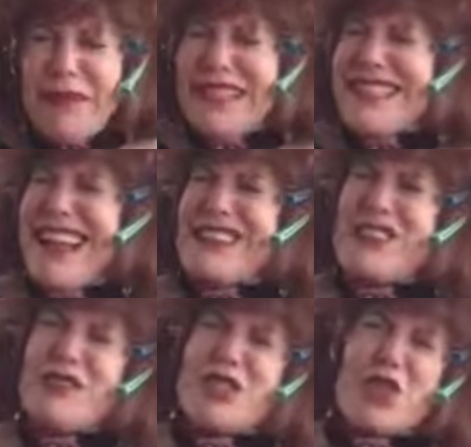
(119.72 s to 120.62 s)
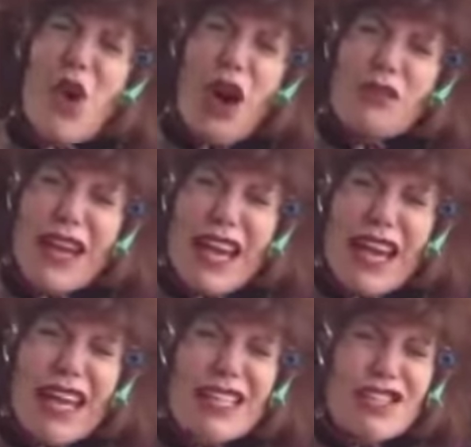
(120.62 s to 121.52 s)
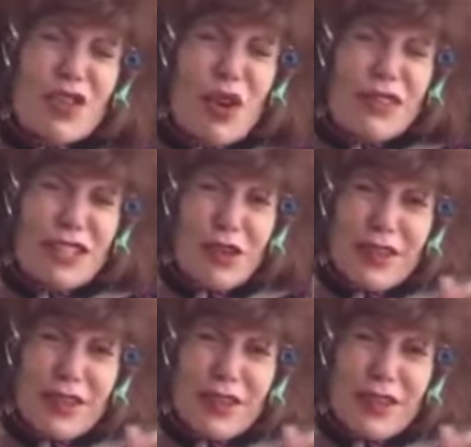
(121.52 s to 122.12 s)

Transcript: me tell you, Tori.